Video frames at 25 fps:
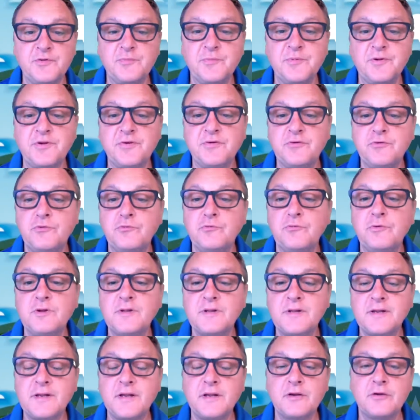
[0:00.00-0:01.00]
because you
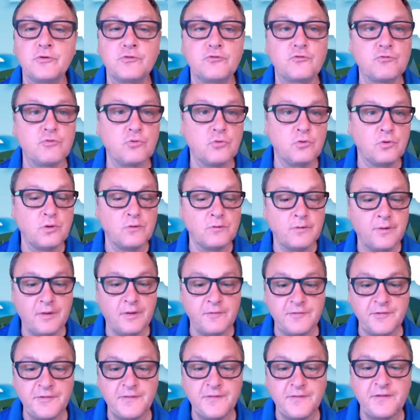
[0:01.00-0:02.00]
really can control
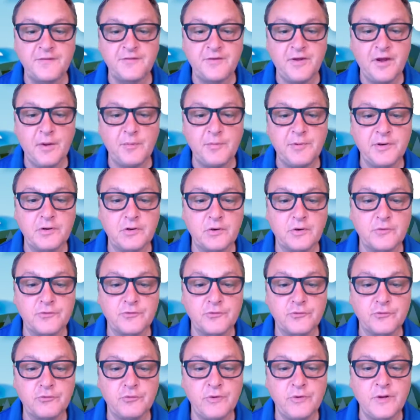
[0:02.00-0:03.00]
everything that's happening on
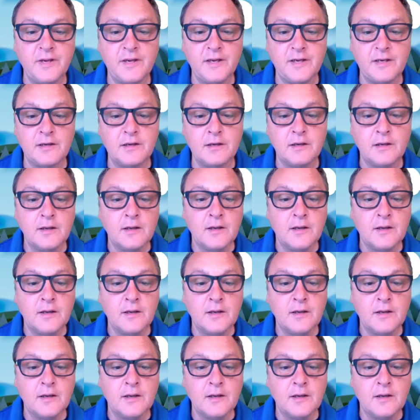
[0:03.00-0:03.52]
screen,